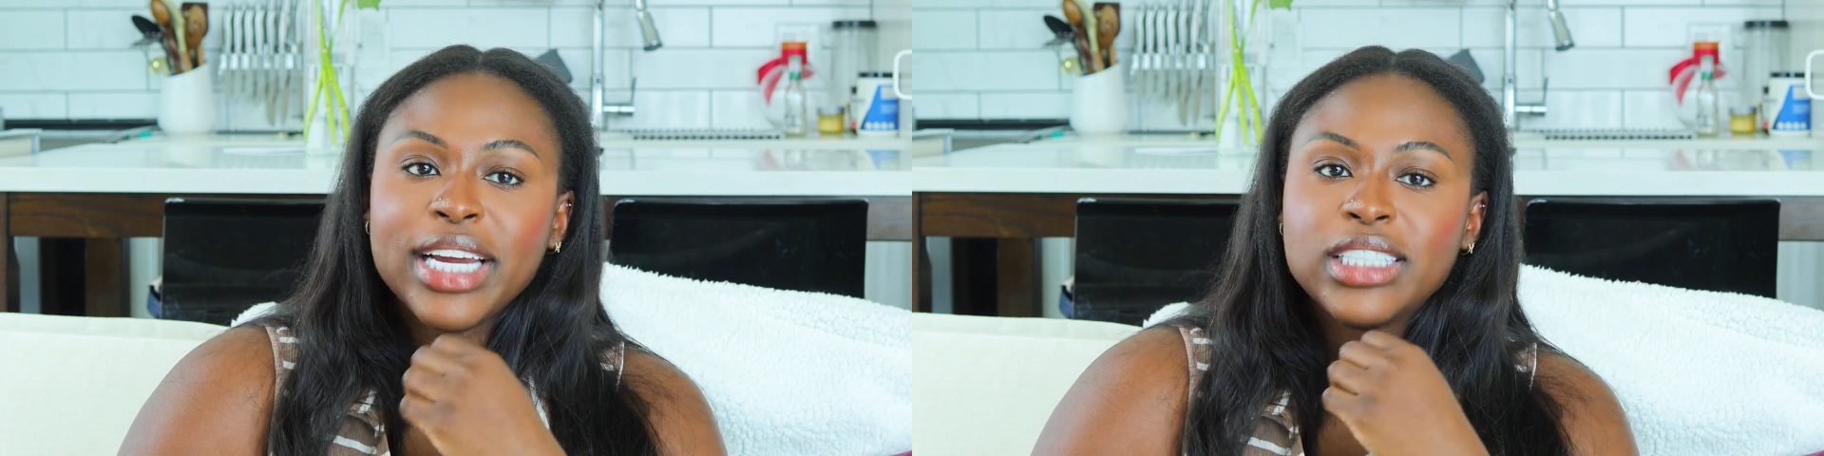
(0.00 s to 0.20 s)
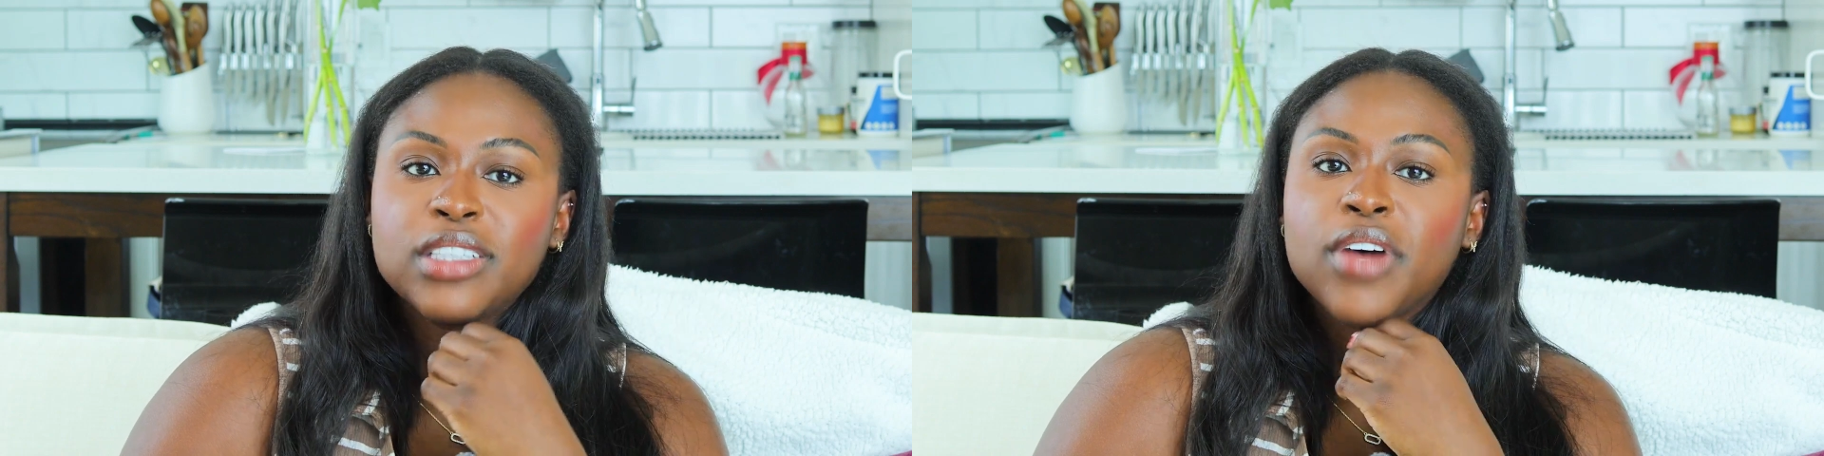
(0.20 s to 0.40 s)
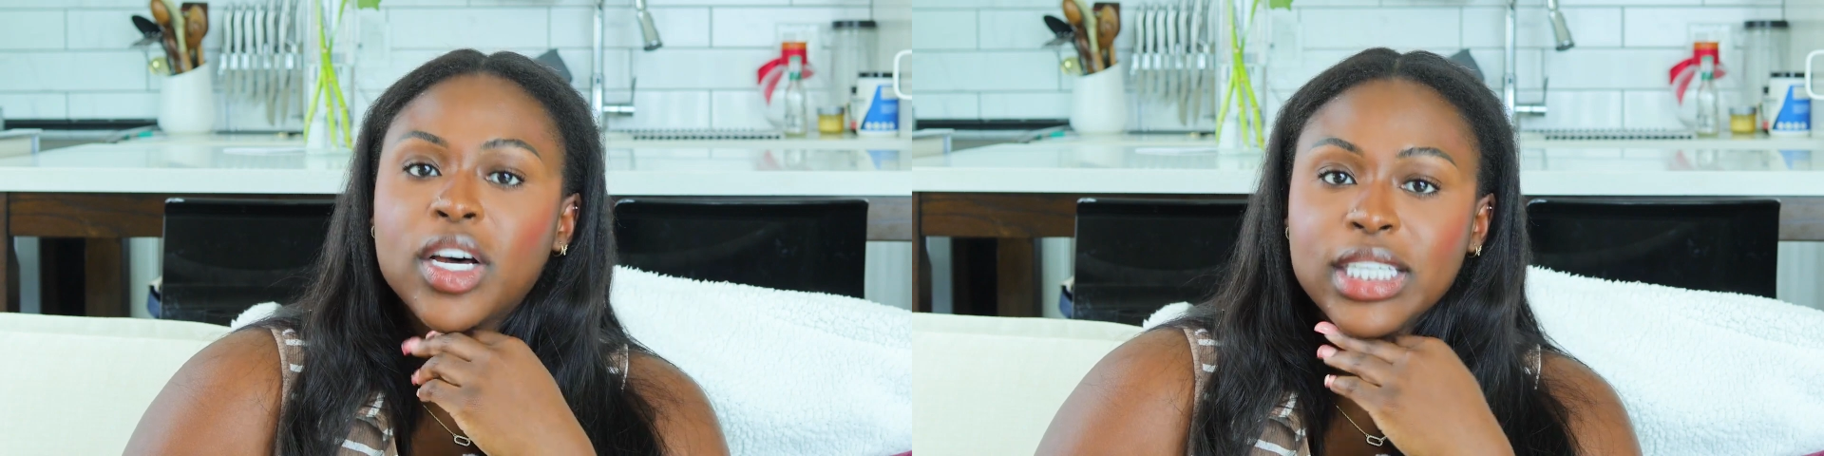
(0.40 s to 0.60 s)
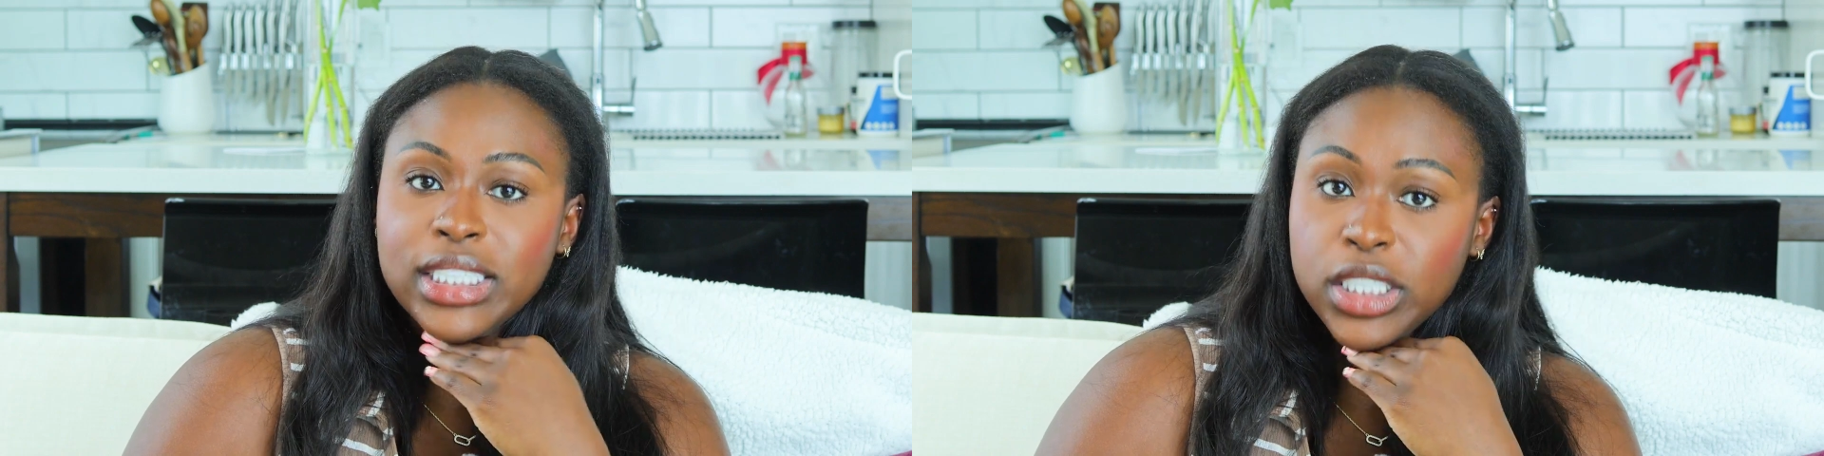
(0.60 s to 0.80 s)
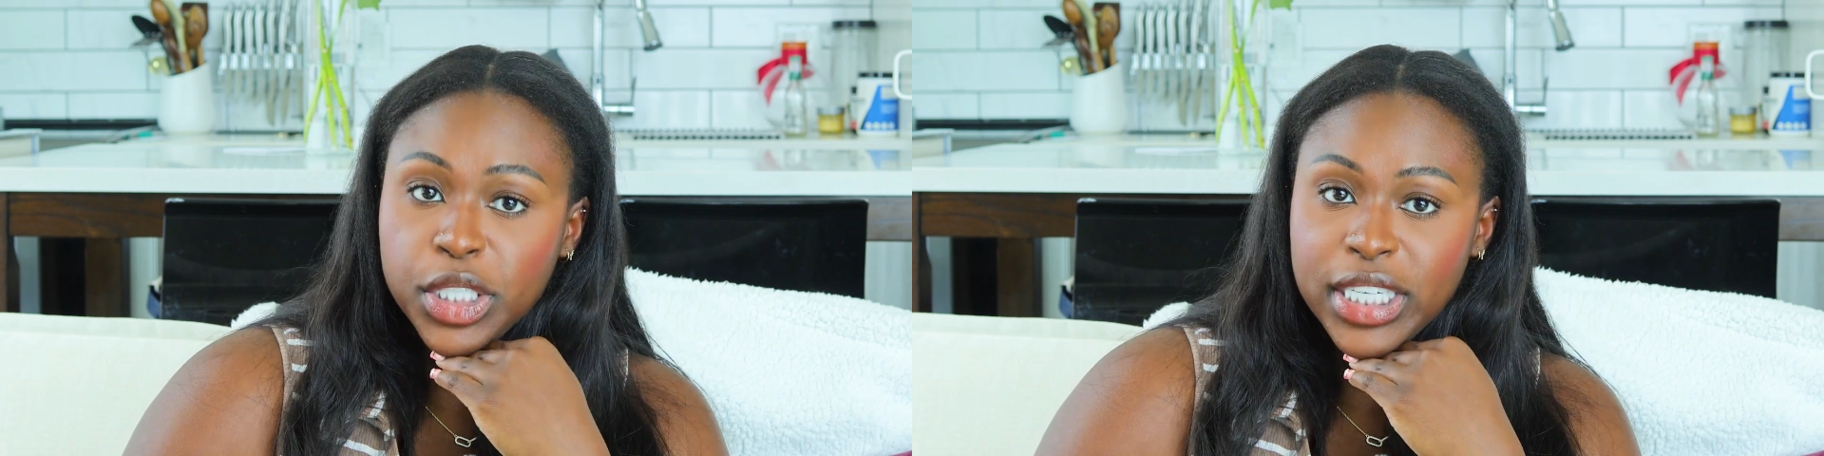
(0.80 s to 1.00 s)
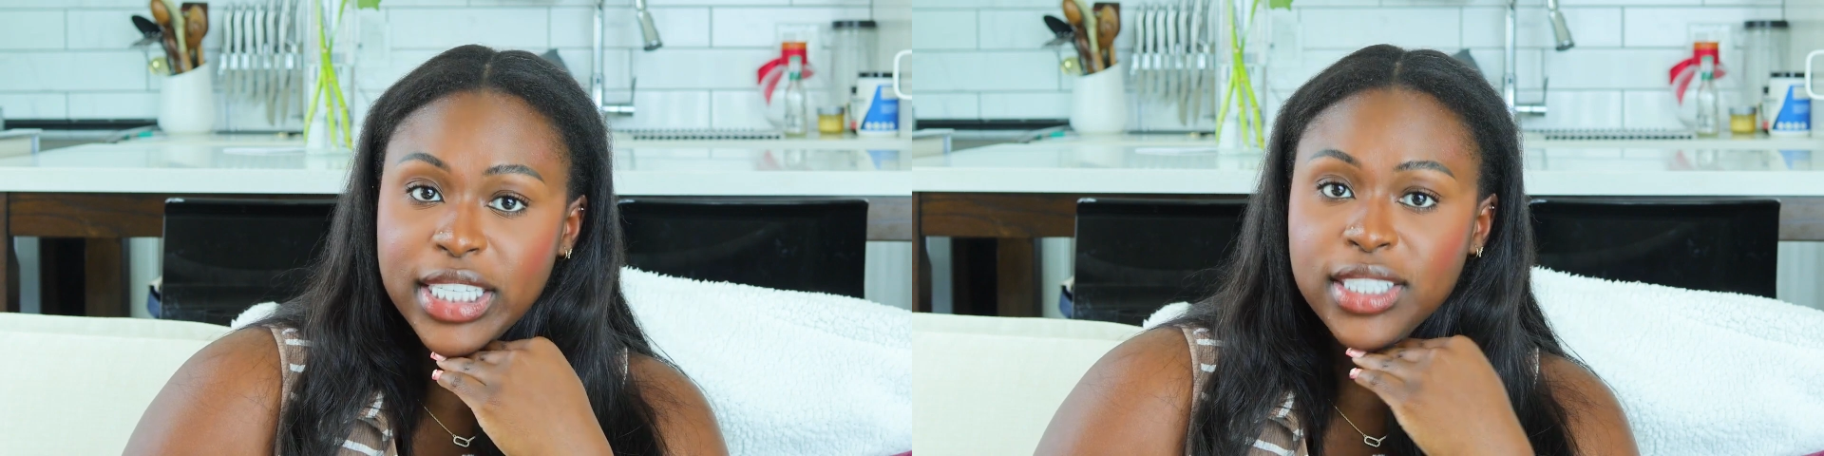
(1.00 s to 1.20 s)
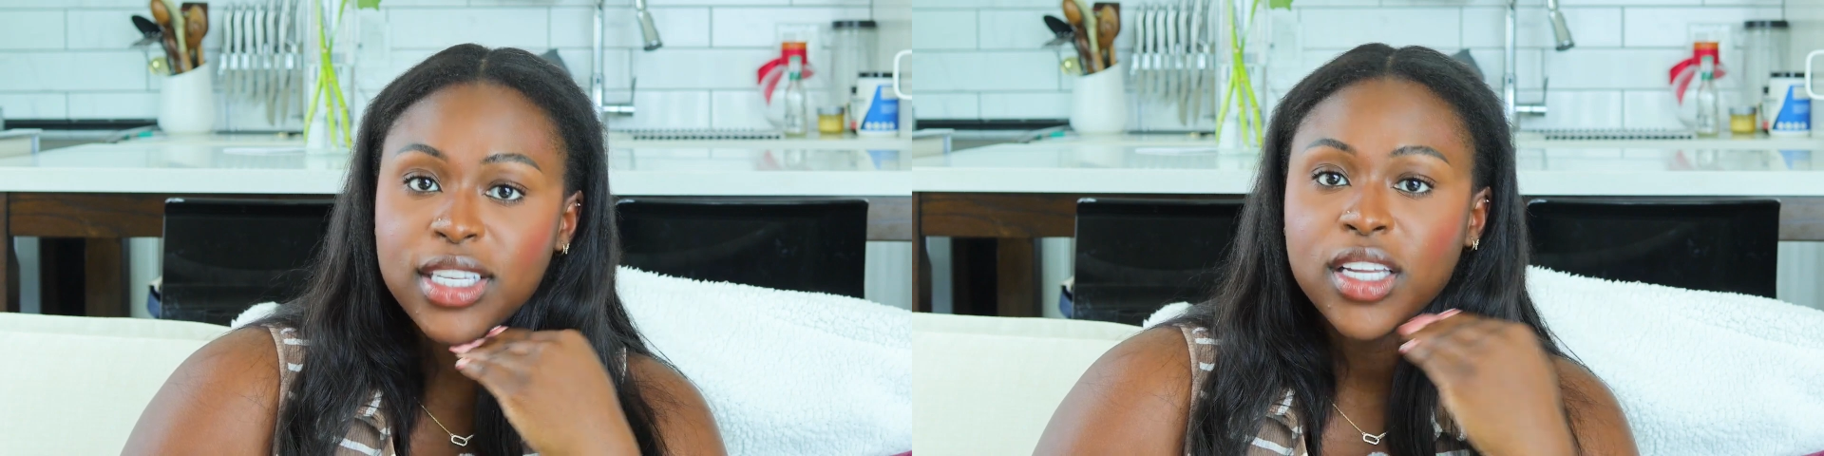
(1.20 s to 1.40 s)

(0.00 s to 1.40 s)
range of online degrees